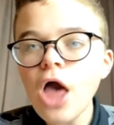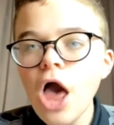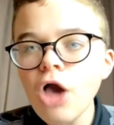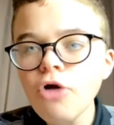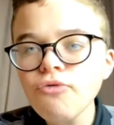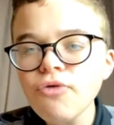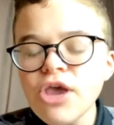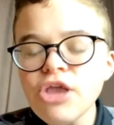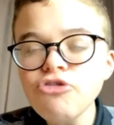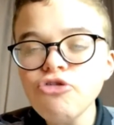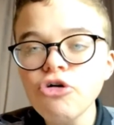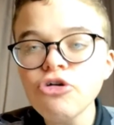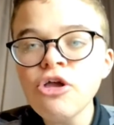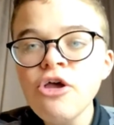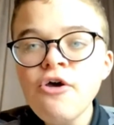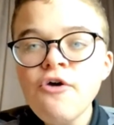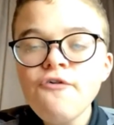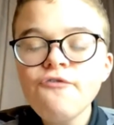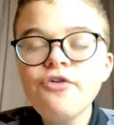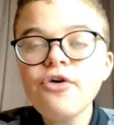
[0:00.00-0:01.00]
agreed, done.
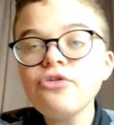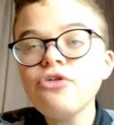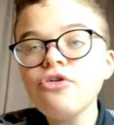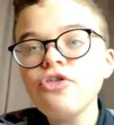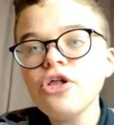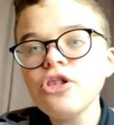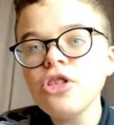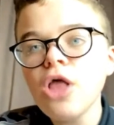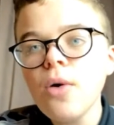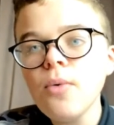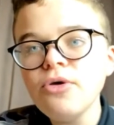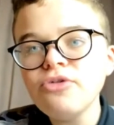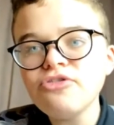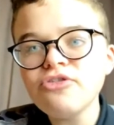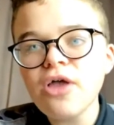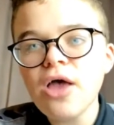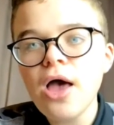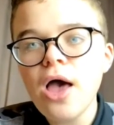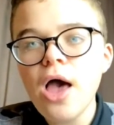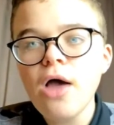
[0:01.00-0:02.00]
Food at the
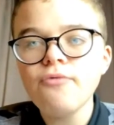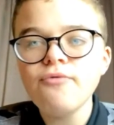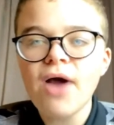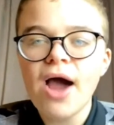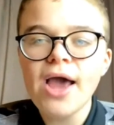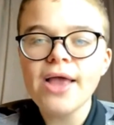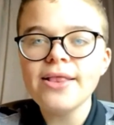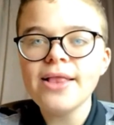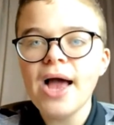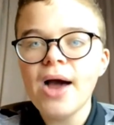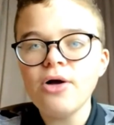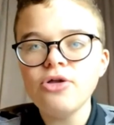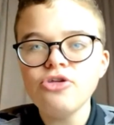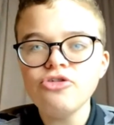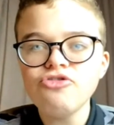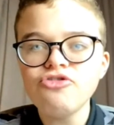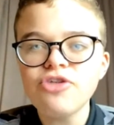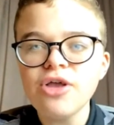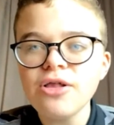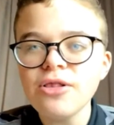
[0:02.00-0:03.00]
lowest right now, and
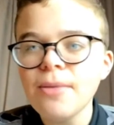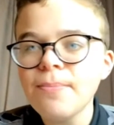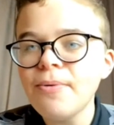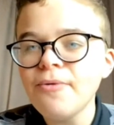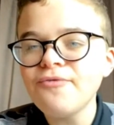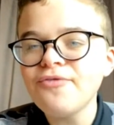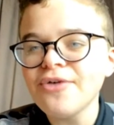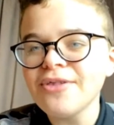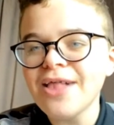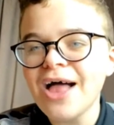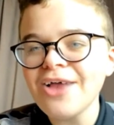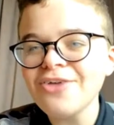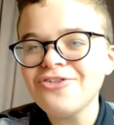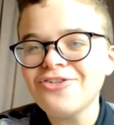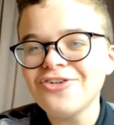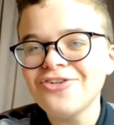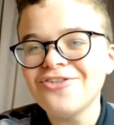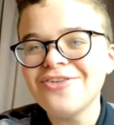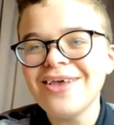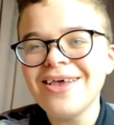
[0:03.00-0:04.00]
you're still above the
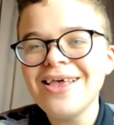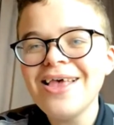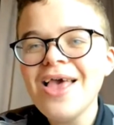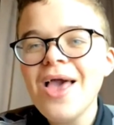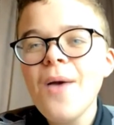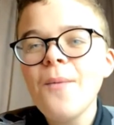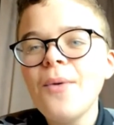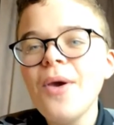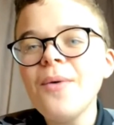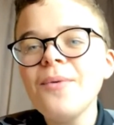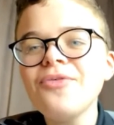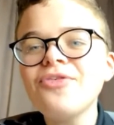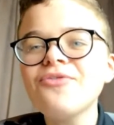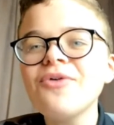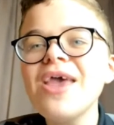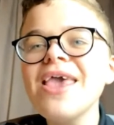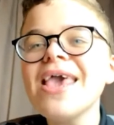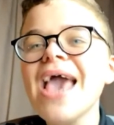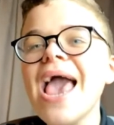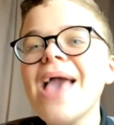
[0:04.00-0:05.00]
lashes. With
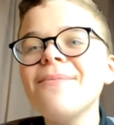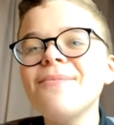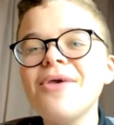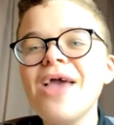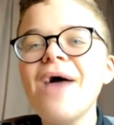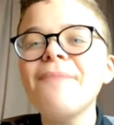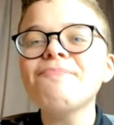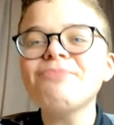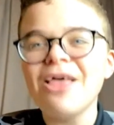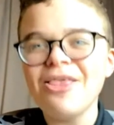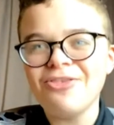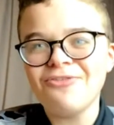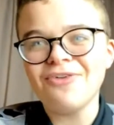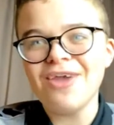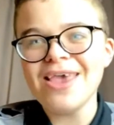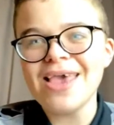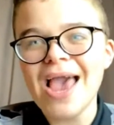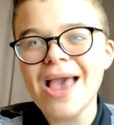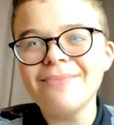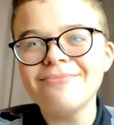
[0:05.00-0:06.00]
3 games, we have played
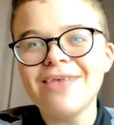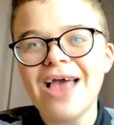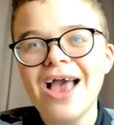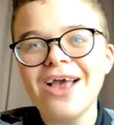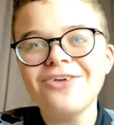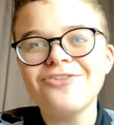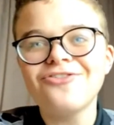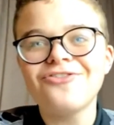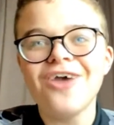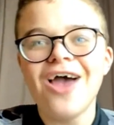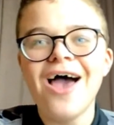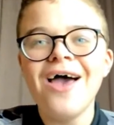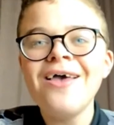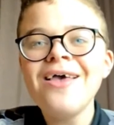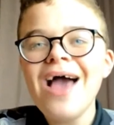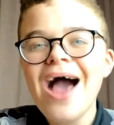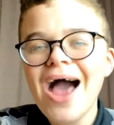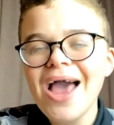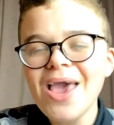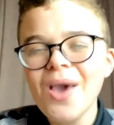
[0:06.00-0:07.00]
3 games extra.
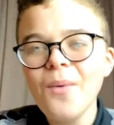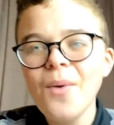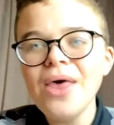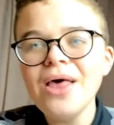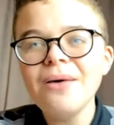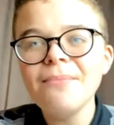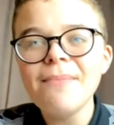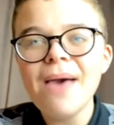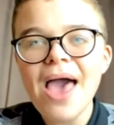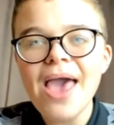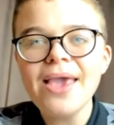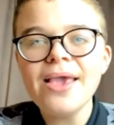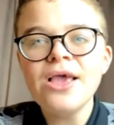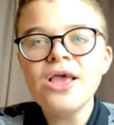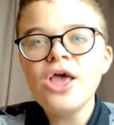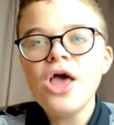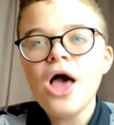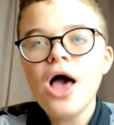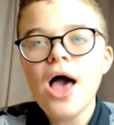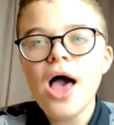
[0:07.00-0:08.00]
Hiya, Will,
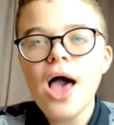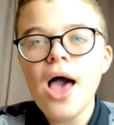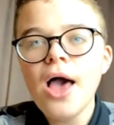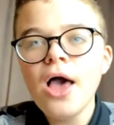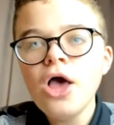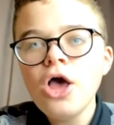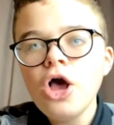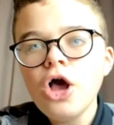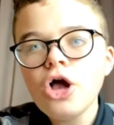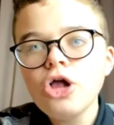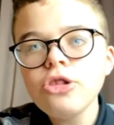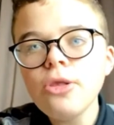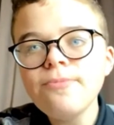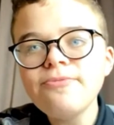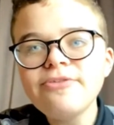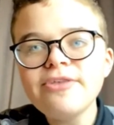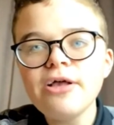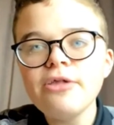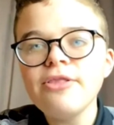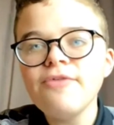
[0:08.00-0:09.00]
mate.
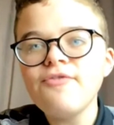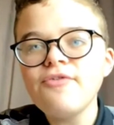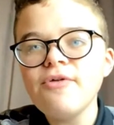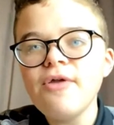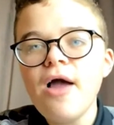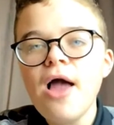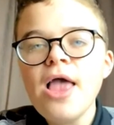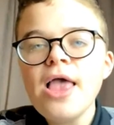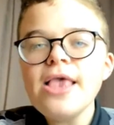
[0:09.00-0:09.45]
Club still living.